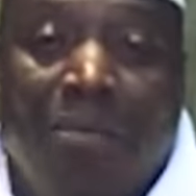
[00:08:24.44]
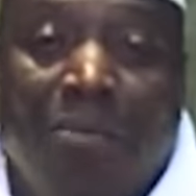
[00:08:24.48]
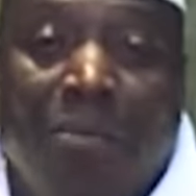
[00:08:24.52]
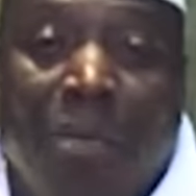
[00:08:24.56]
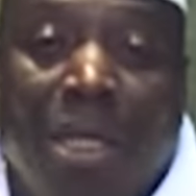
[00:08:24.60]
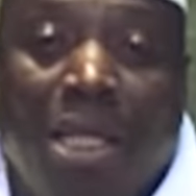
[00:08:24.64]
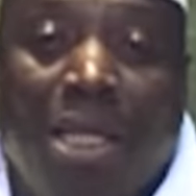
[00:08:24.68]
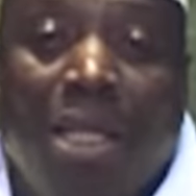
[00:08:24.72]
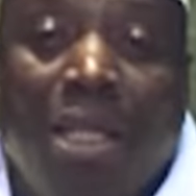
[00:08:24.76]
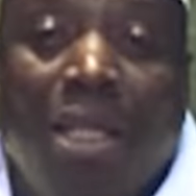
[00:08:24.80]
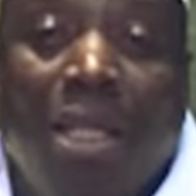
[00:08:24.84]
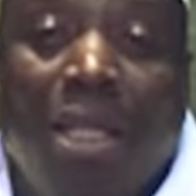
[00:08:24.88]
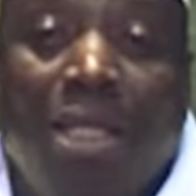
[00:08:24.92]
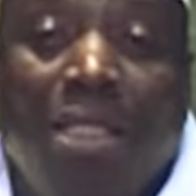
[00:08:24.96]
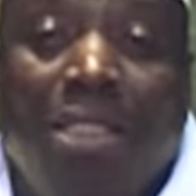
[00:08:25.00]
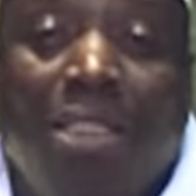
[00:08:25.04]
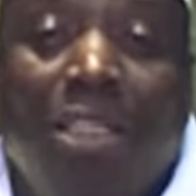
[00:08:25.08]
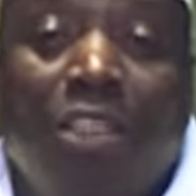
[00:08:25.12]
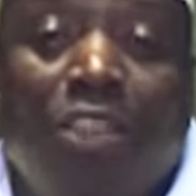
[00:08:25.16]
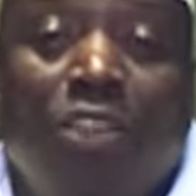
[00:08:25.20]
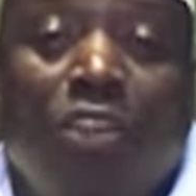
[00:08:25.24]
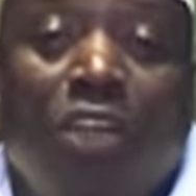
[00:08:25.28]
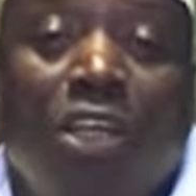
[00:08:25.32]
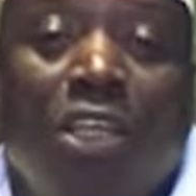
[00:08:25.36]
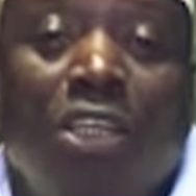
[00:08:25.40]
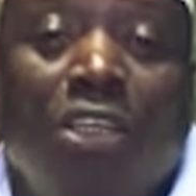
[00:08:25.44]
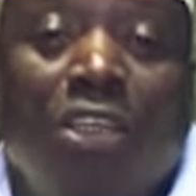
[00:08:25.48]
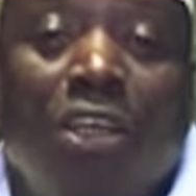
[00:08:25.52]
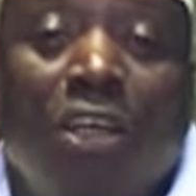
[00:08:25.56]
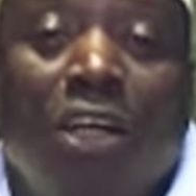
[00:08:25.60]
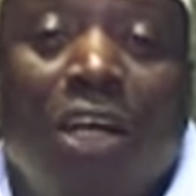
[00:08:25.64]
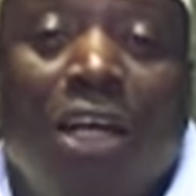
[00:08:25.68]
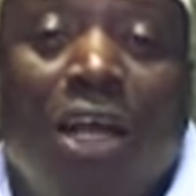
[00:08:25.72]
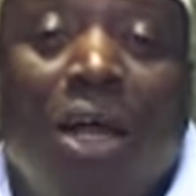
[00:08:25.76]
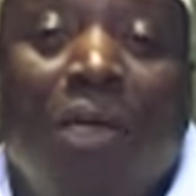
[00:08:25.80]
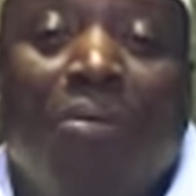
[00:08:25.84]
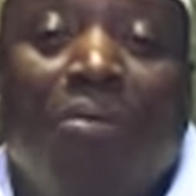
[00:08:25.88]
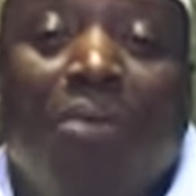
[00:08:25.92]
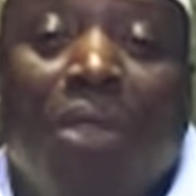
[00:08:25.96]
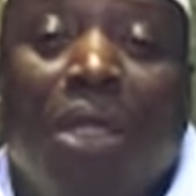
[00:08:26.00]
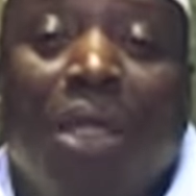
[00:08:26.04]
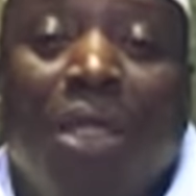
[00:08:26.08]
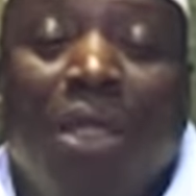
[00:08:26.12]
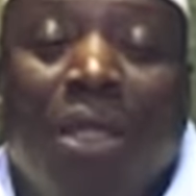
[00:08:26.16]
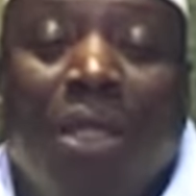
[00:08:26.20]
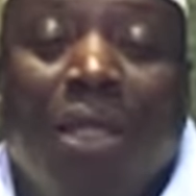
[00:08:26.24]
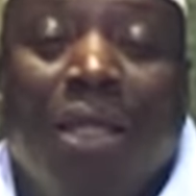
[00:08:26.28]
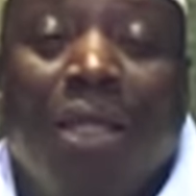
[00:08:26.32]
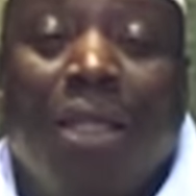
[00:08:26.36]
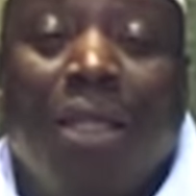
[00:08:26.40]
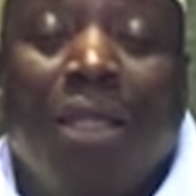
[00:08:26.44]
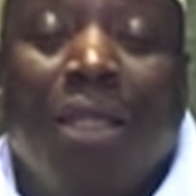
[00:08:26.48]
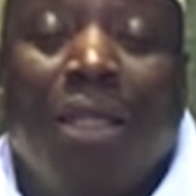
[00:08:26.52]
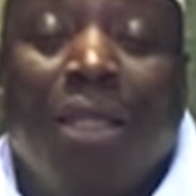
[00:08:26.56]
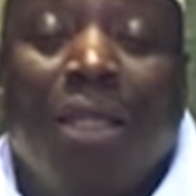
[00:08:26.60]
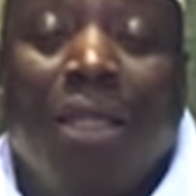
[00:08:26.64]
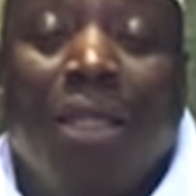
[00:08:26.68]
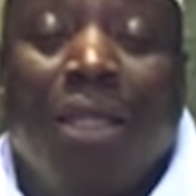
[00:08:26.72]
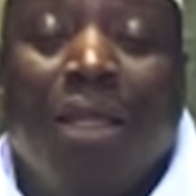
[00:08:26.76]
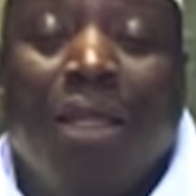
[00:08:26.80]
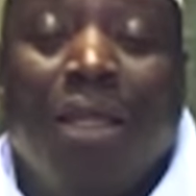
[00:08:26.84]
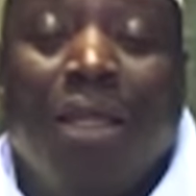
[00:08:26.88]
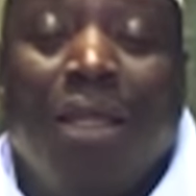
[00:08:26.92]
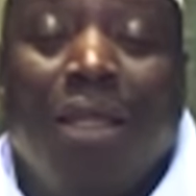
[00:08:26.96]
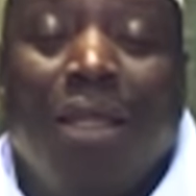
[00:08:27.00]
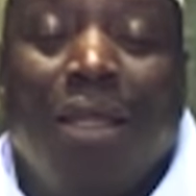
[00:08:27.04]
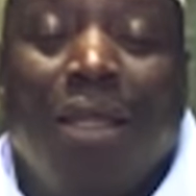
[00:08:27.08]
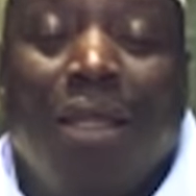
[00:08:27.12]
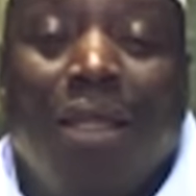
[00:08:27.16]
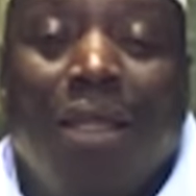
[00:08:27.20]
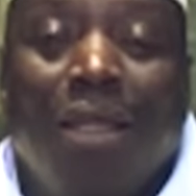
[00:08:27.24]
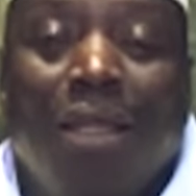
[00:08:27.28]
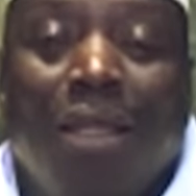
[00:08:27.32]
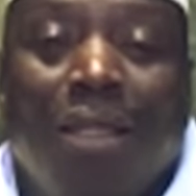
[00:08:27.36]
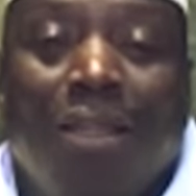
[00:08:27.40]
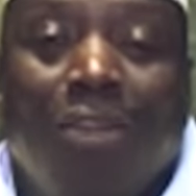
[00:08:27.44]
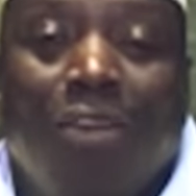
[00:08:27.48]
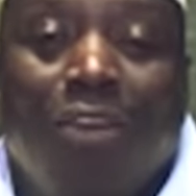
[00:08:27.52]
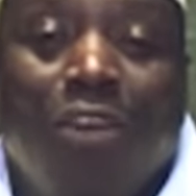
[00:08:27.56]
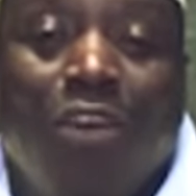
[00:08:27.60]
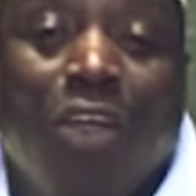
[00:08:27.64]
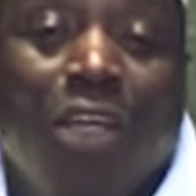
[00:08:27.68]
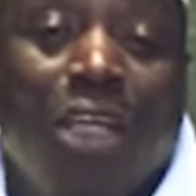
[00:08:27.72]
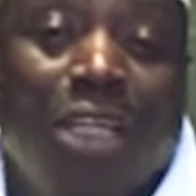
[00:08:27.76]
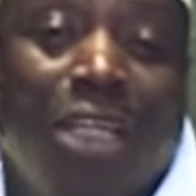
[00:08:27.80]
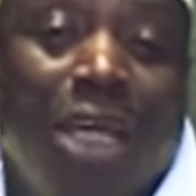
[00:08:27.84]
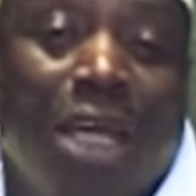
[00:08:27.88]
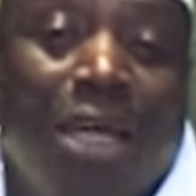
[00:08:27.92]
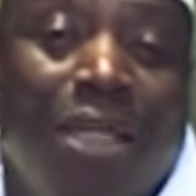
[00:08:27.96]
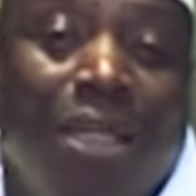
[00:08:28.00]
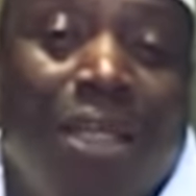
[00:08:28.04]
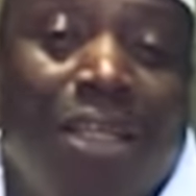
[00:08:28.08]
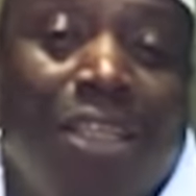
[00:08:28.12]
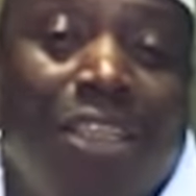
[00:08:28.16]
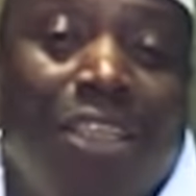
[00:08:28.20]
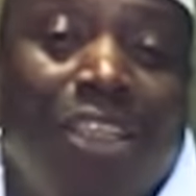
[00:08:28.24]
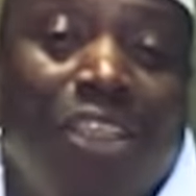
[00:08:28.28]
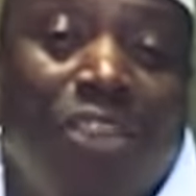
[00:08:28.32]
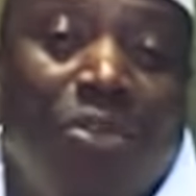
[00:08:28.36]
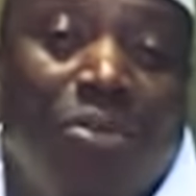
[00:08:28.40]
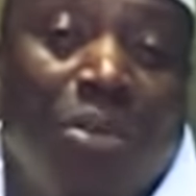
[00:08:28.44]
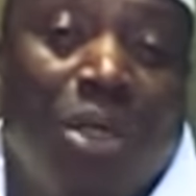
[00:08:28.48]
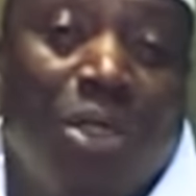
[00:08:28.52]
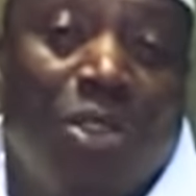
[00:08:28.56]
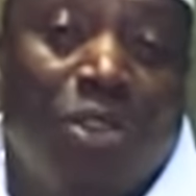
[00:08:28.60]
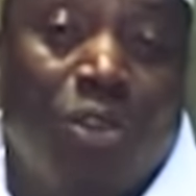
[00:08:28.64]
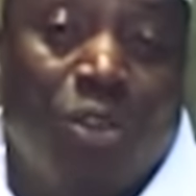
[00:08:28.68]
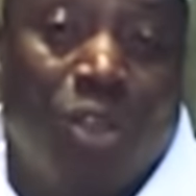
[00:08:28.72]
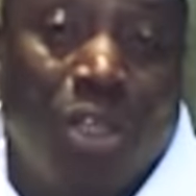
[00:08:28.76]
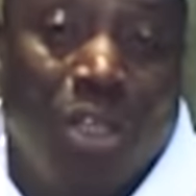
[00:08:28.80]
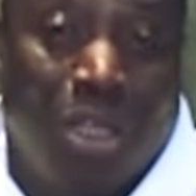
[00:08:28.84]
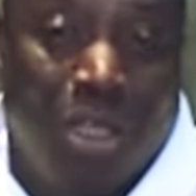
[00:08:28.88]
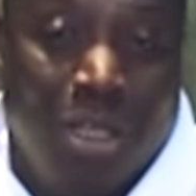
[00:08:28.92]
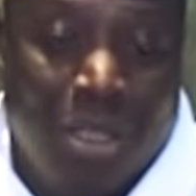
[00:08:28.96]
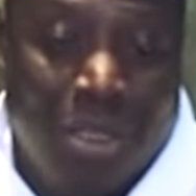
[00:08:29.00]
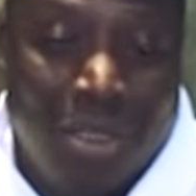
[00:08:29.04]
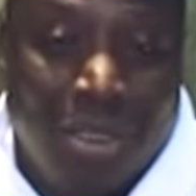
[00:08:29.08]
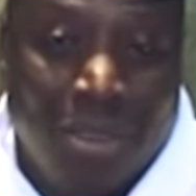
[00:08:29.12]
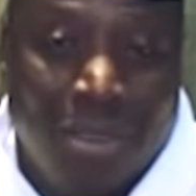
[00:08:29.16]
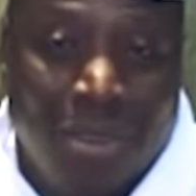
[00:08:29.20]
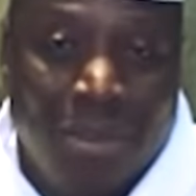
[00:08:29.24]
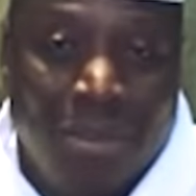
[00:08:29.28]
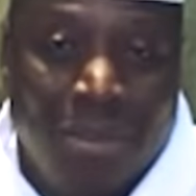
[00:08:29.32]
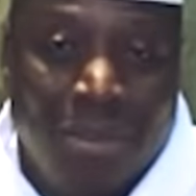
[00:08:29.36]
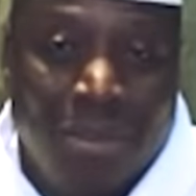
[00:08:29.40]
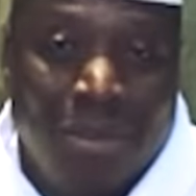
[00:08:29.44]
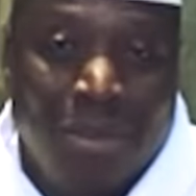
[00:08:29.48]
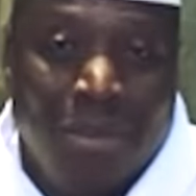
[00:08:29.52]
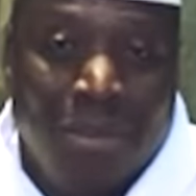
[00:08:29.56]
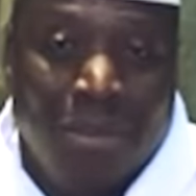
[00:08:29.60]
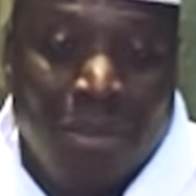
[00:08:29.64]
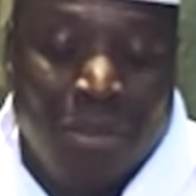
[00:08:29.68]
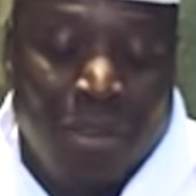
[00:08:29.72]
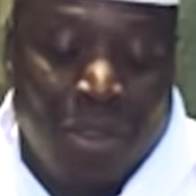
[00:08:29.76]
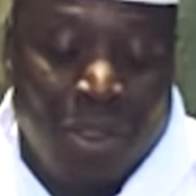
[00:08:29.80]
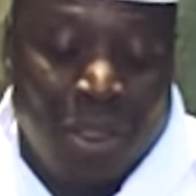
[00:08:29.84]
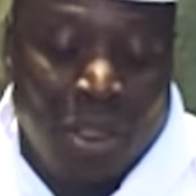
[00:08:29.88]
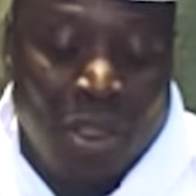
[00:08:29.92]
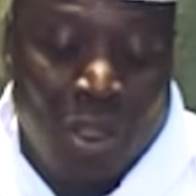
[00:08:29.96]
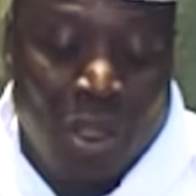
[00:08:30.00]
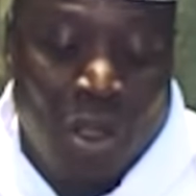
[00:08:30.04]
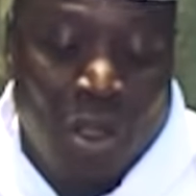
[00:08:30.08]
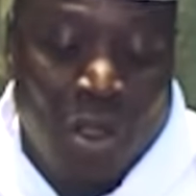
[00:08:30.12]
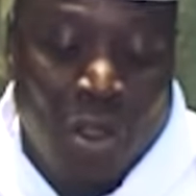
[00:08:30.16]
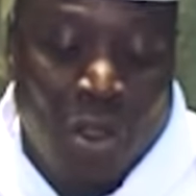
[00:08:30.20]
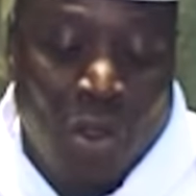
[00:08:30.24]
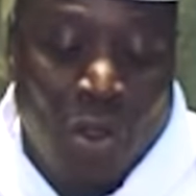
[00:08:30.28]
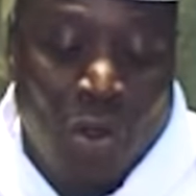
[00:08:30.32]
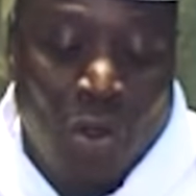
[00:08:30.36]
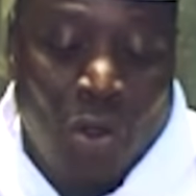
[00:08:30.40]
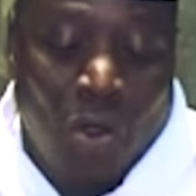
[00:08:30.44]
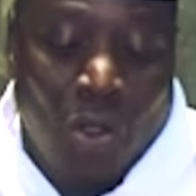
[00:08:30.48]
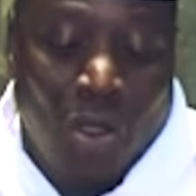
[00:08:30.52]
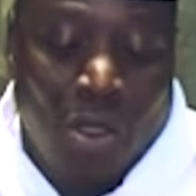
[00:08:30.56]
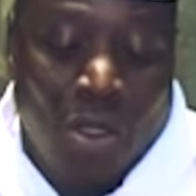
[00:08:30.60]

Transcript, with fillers: per year. At this stage, Jammeh had started stealing from the country's future before he could even leave power.